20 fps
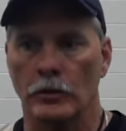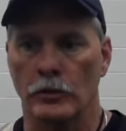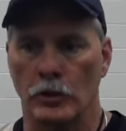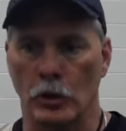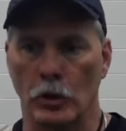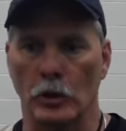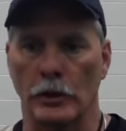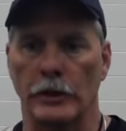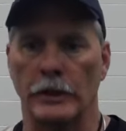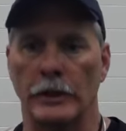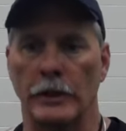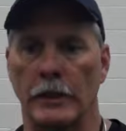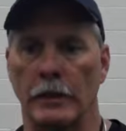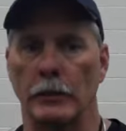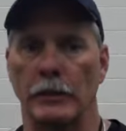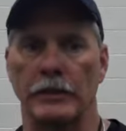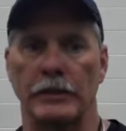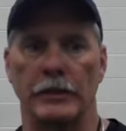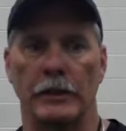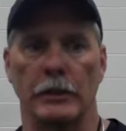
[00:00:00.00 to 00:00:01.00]
Well, it's early,
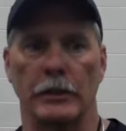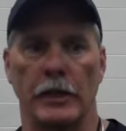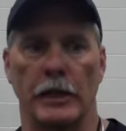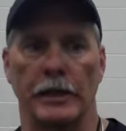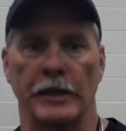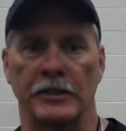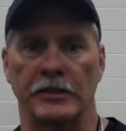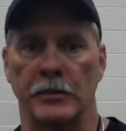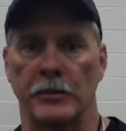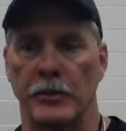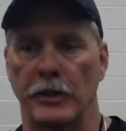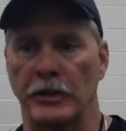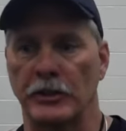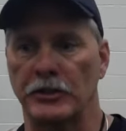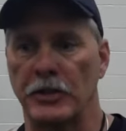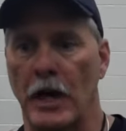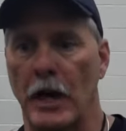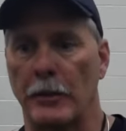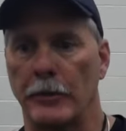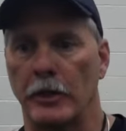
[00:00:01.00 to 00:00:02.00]
and we've got to get some things
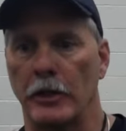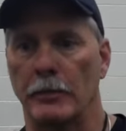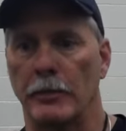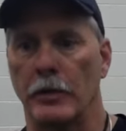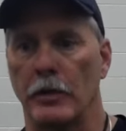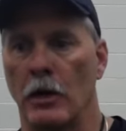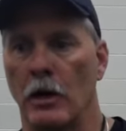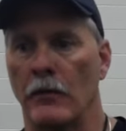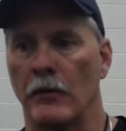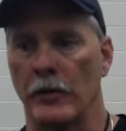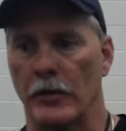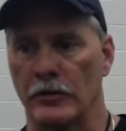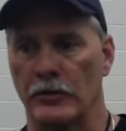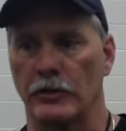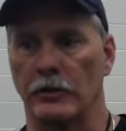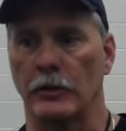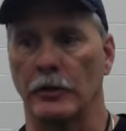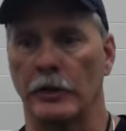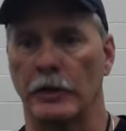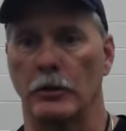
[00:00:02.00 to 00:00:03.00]
timed up
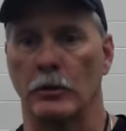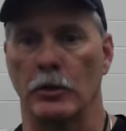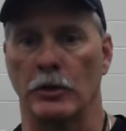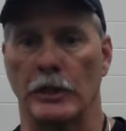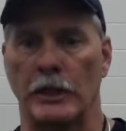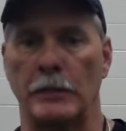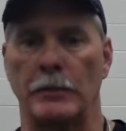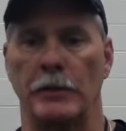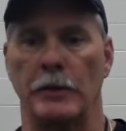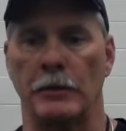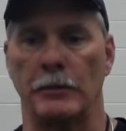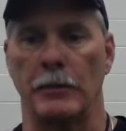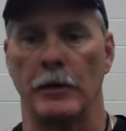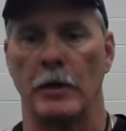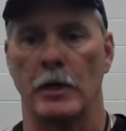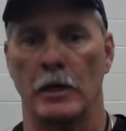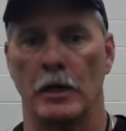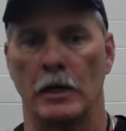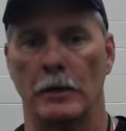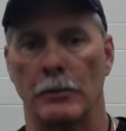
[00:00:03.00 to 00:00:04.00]
offensively. We're keeping it
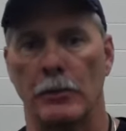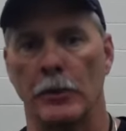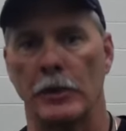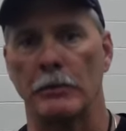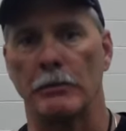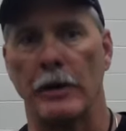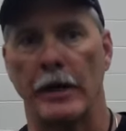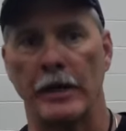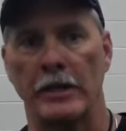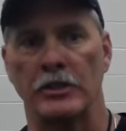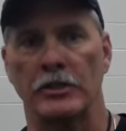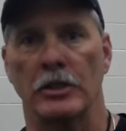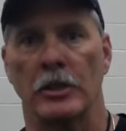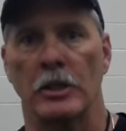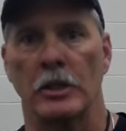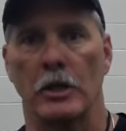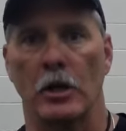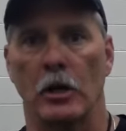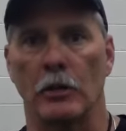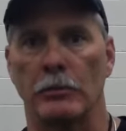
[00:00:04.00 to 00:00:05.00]
pretty base
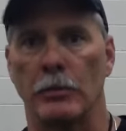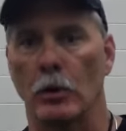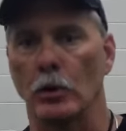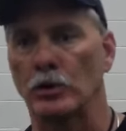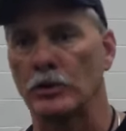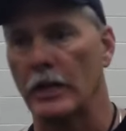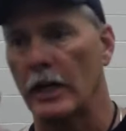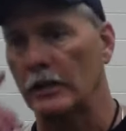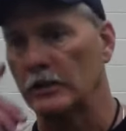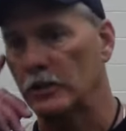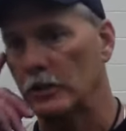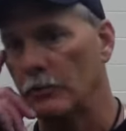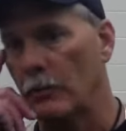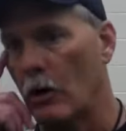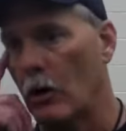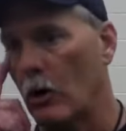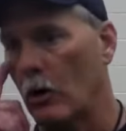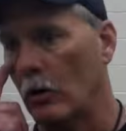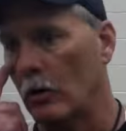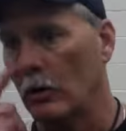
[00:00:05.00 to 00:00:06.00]
on both sides of the
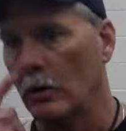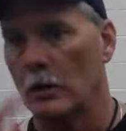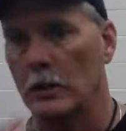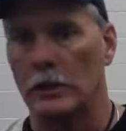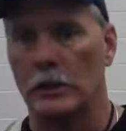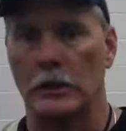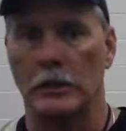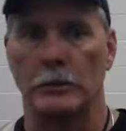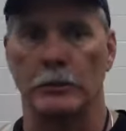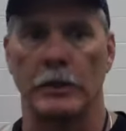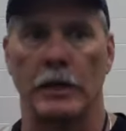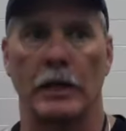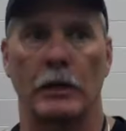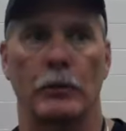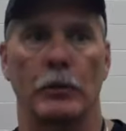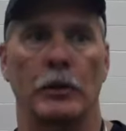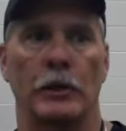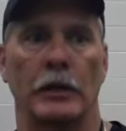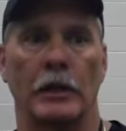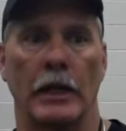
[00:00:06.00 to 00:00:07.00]
ball, but I
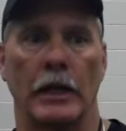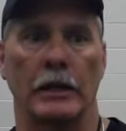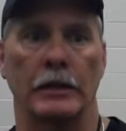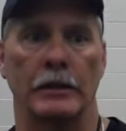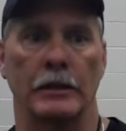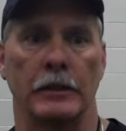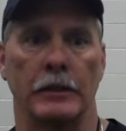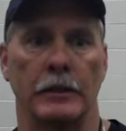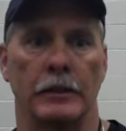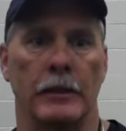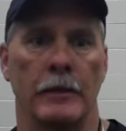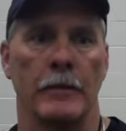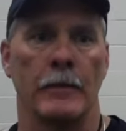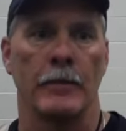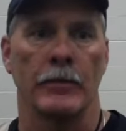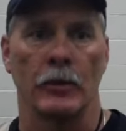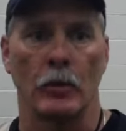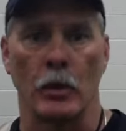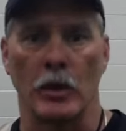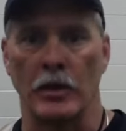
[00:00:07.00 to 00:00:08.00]
really liked
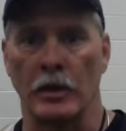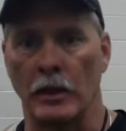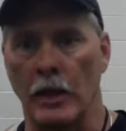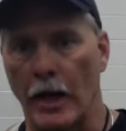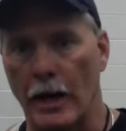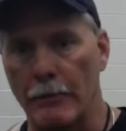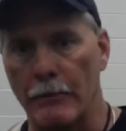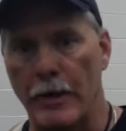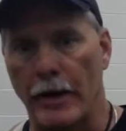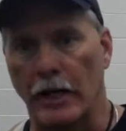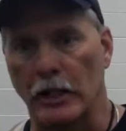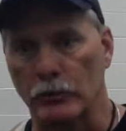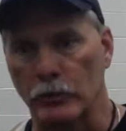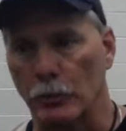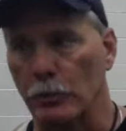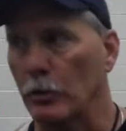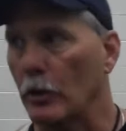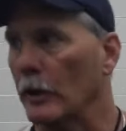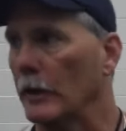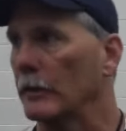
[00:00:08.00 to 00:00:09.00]
the way the linebackers
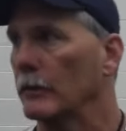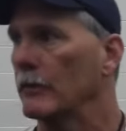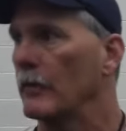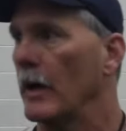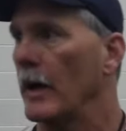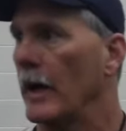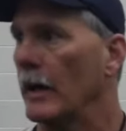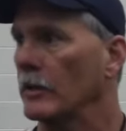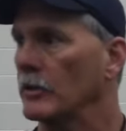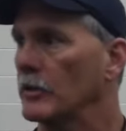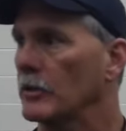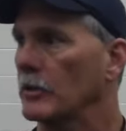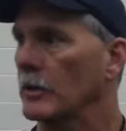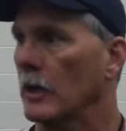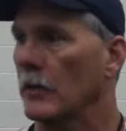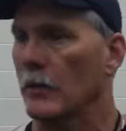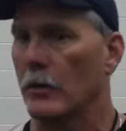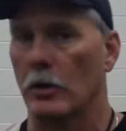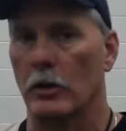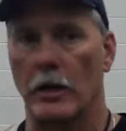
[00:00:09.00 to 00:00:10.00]
were playing fast.
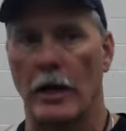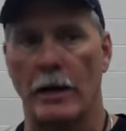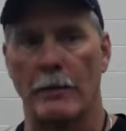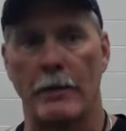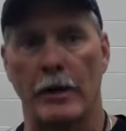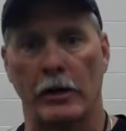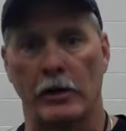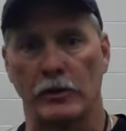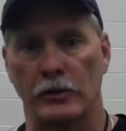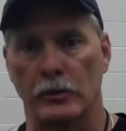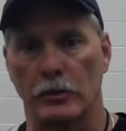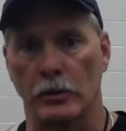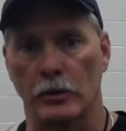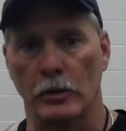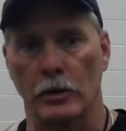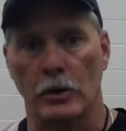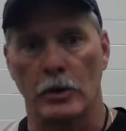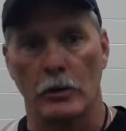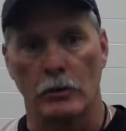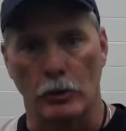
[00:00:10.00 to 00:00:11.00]
I thought our linebackers
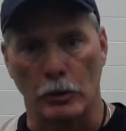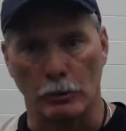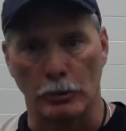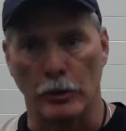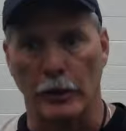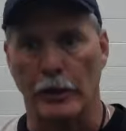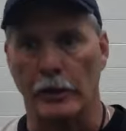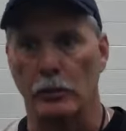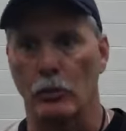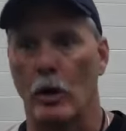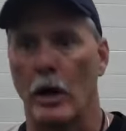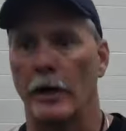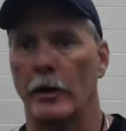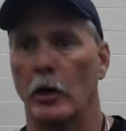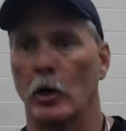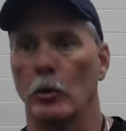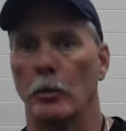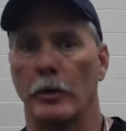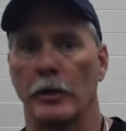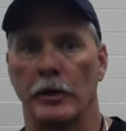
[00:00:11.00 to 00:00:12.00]
were playing wide
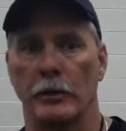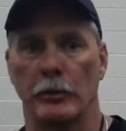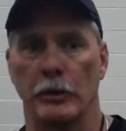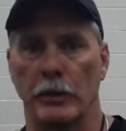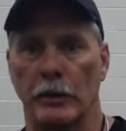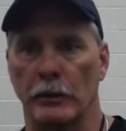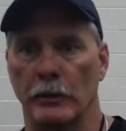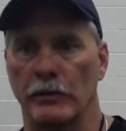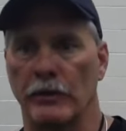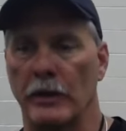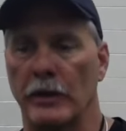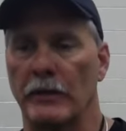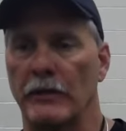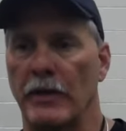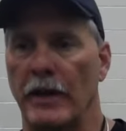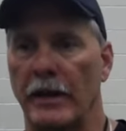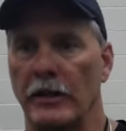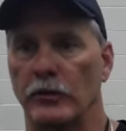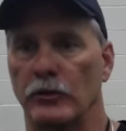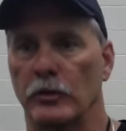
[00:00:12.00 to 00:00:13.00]
open, and we're very
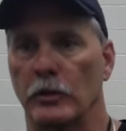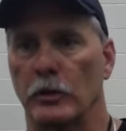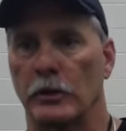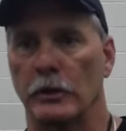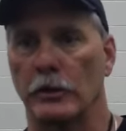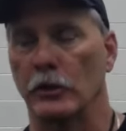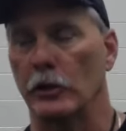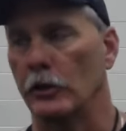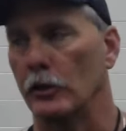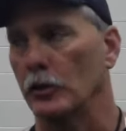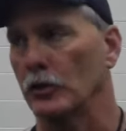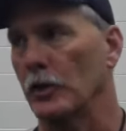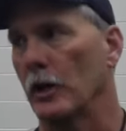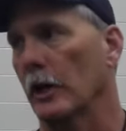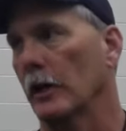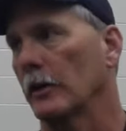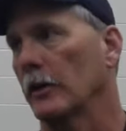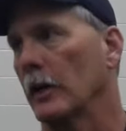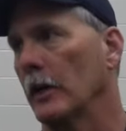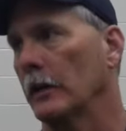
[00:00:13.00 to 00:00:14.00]
fast in the
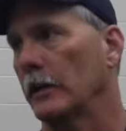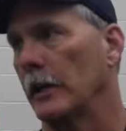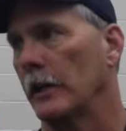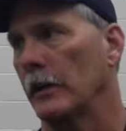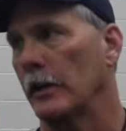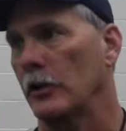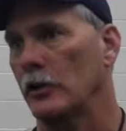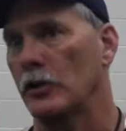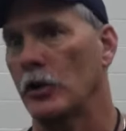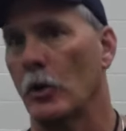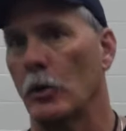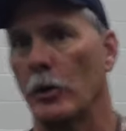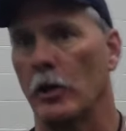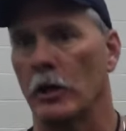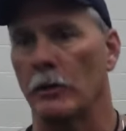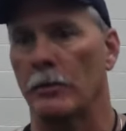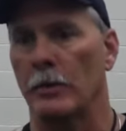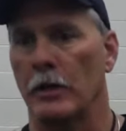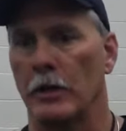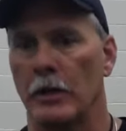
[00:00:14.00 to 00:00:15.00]
secondary, and that showed
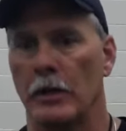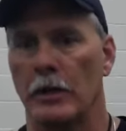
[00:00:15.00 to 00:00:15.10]
up.